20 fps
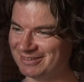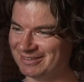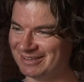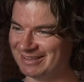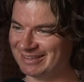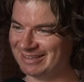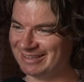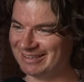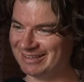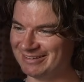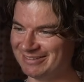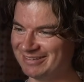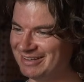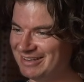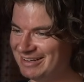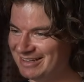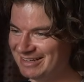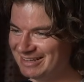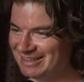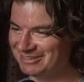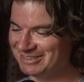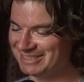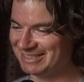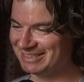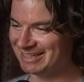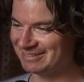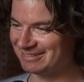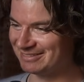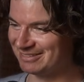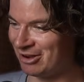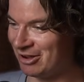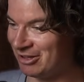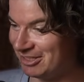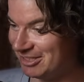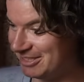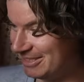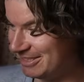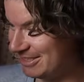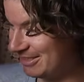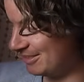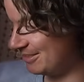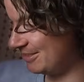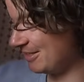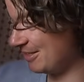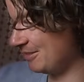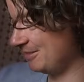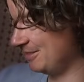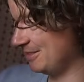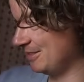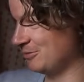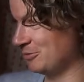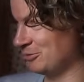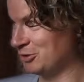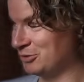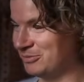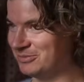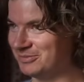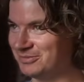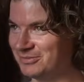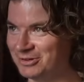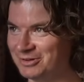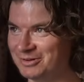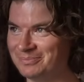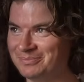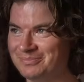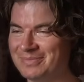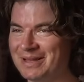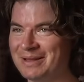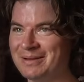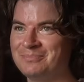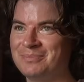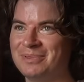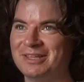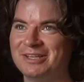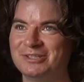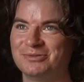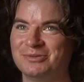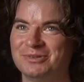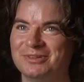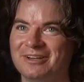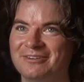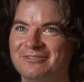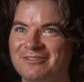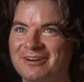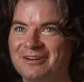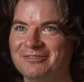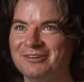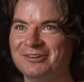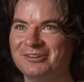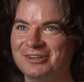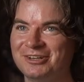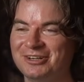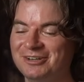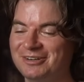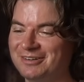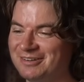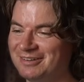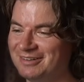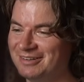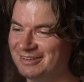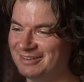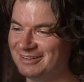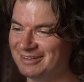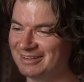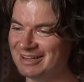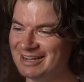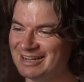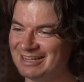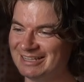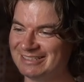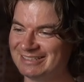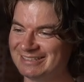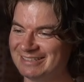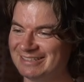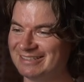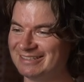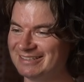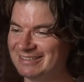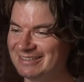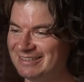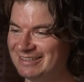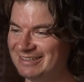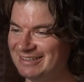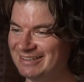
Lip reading: Like I was in college still, so I was in a room or a place with like five other guys, and